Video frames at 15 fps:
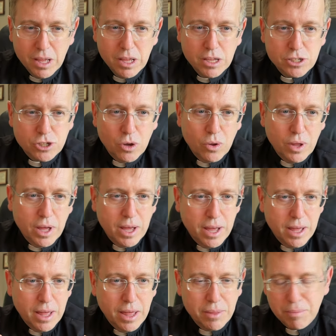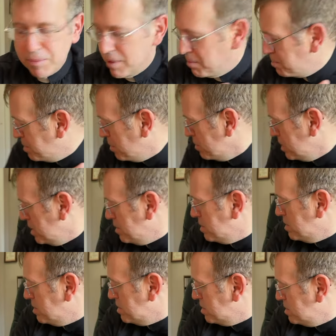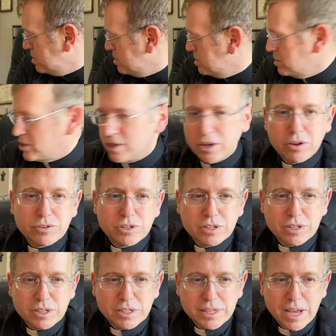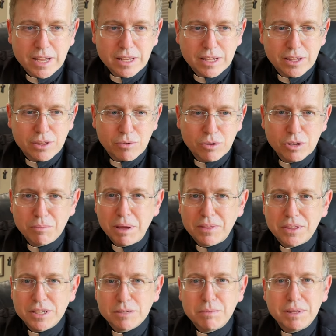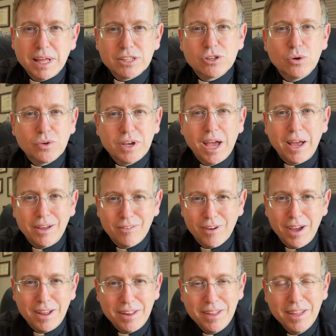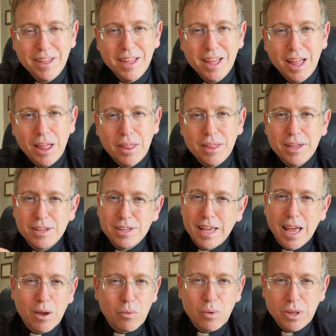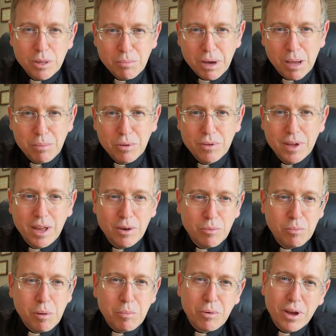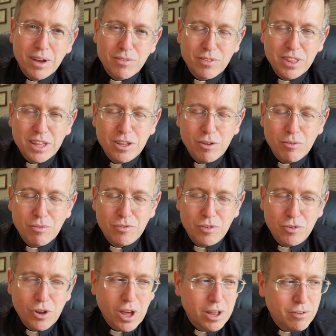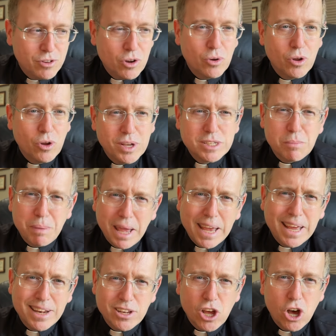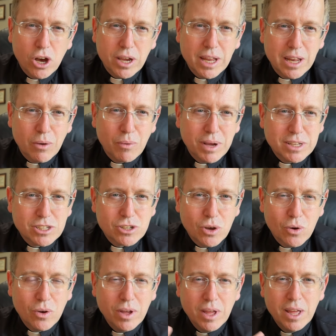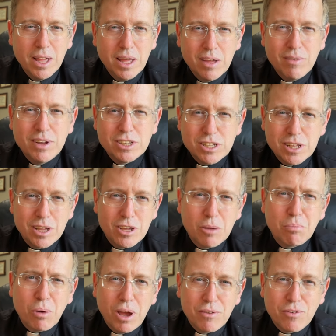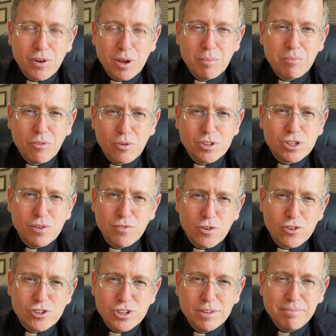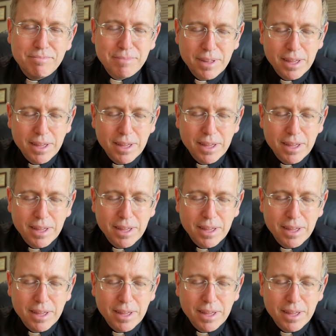So apparently Snickers isn't exactly thrilled about this, but that's okay, right? He can't read the Bible. And remember, I think if you don't know, he's a pagan dog anyway. So eventually you can pray for him for his conversion.